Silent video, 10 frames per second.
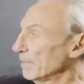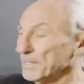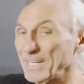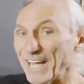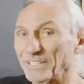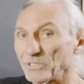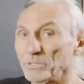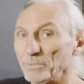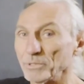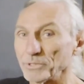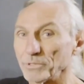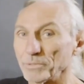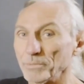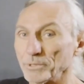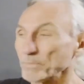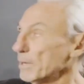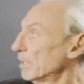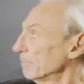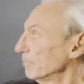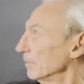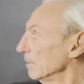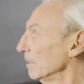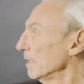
And the axial modes are the most powerful.